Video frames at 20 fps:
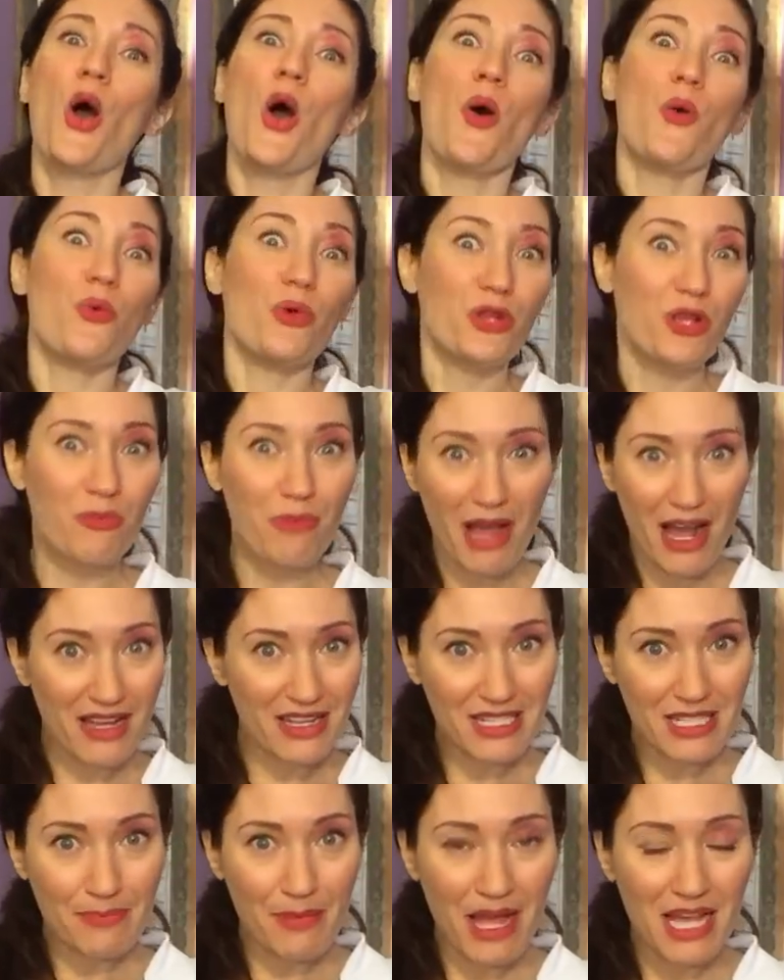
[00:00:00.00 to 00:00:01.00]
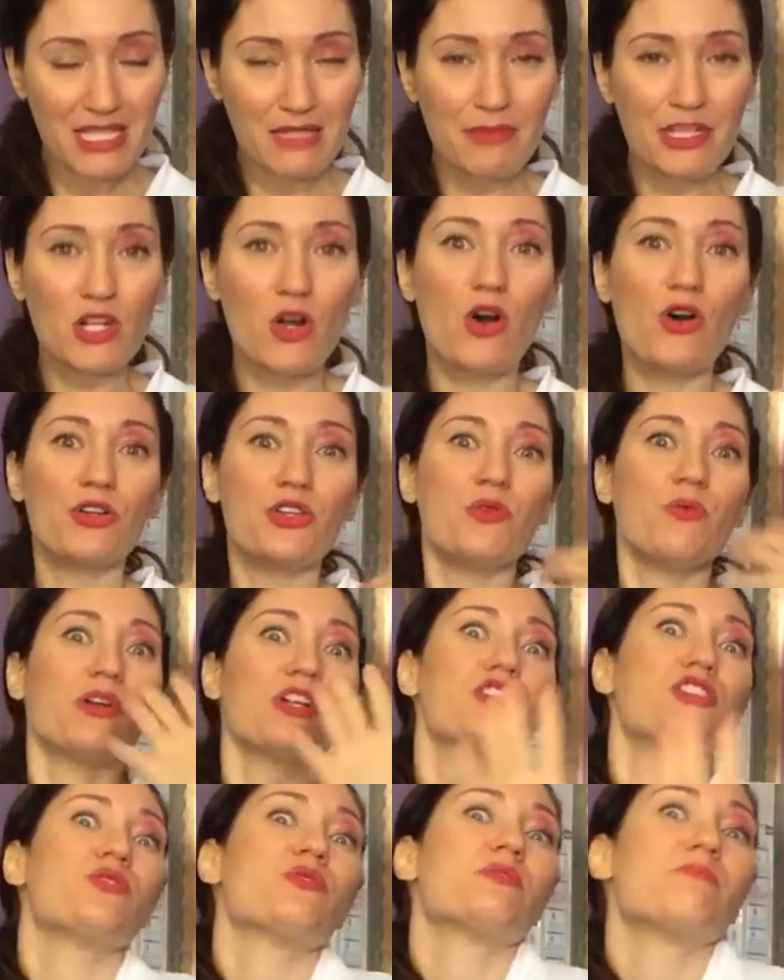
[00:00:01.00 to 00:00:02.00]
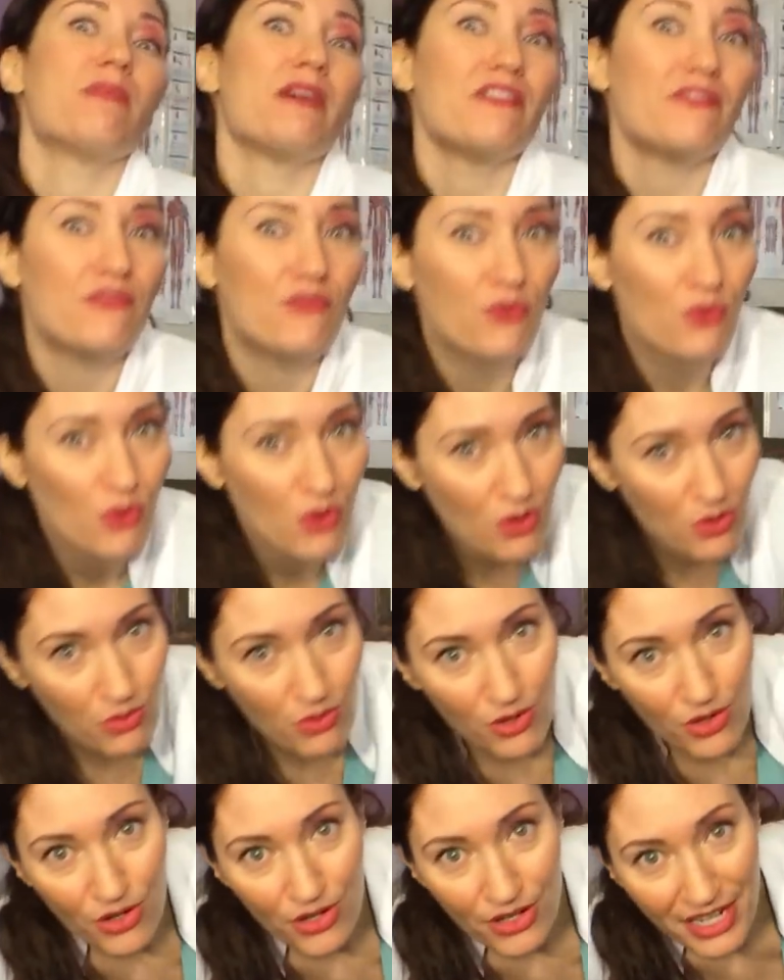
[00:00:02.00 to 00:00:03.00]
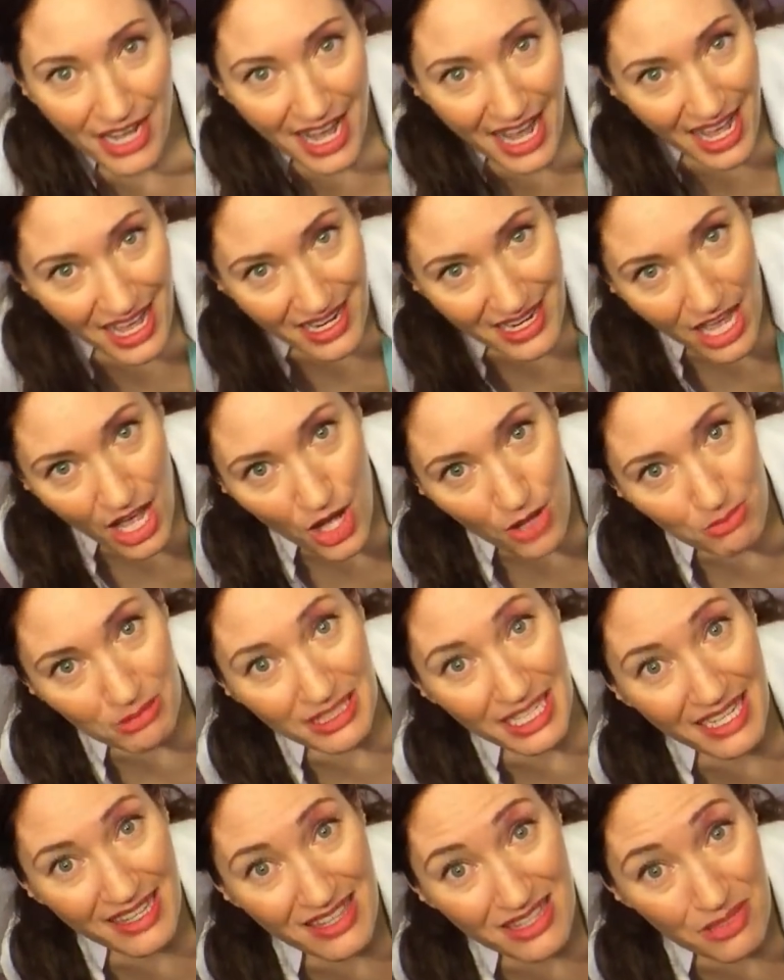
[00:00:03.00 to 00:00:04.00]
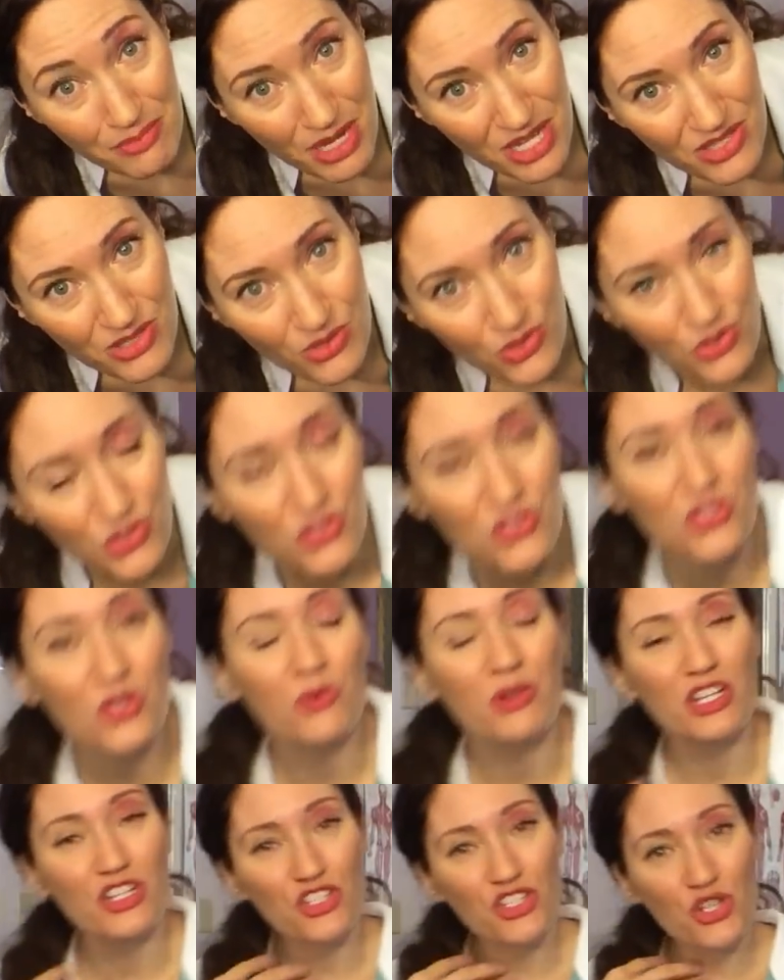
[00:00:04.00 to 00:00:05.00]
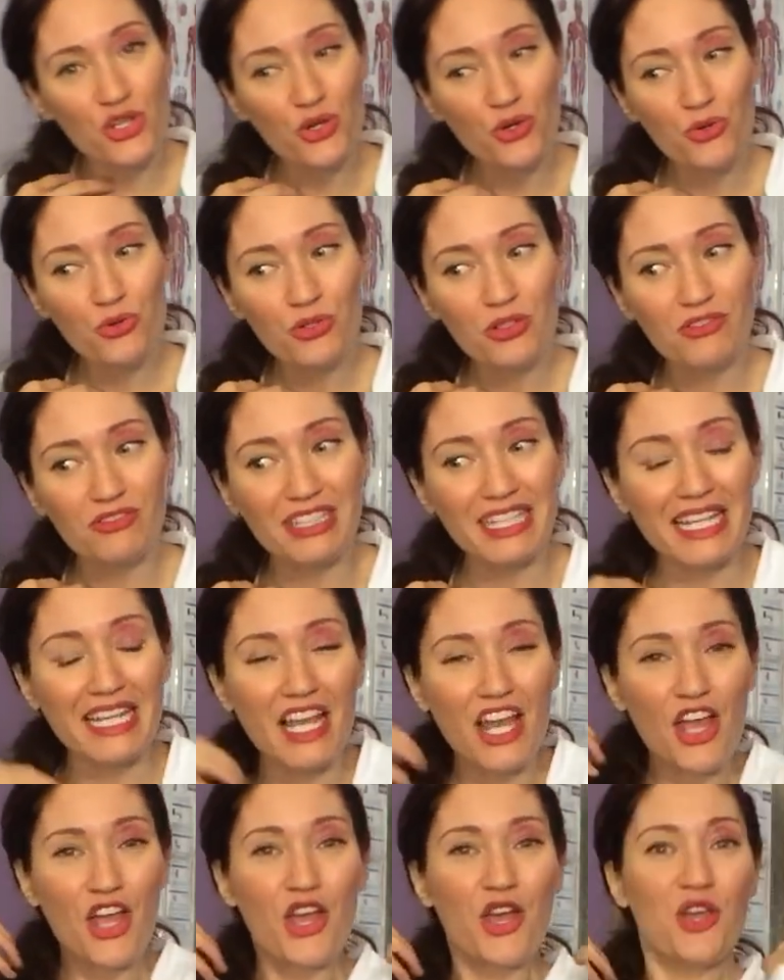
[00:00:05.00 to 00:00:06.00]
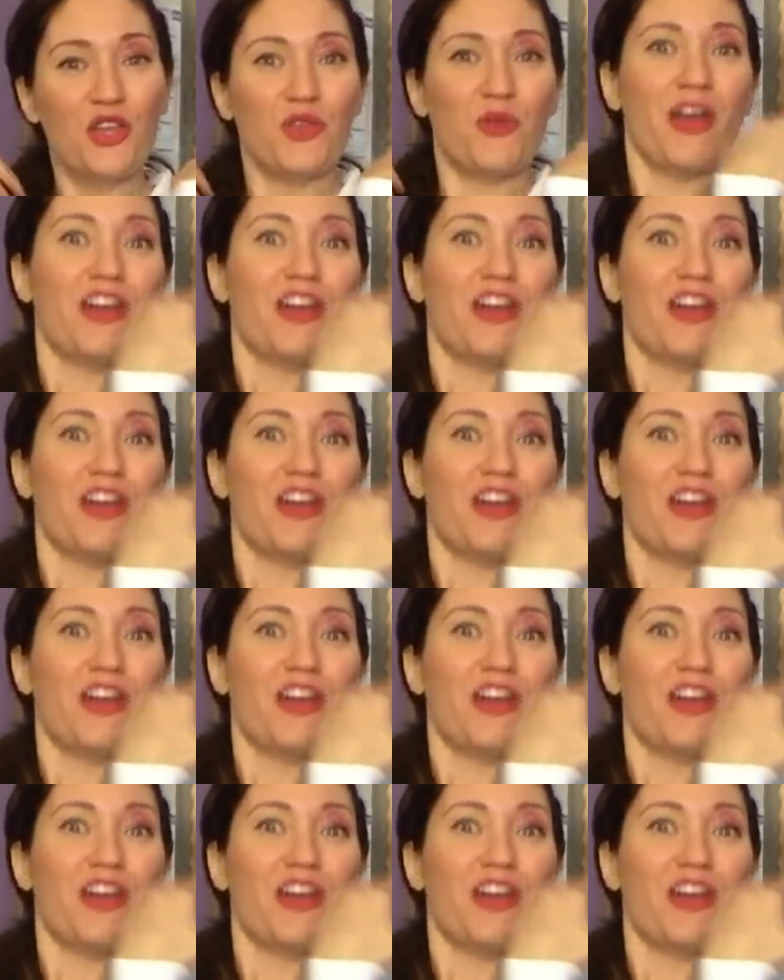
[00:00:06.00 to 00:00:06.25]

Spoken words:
When your back is spasming, all you want to do is bend forward and help lengthen the muscles. So intuitively, you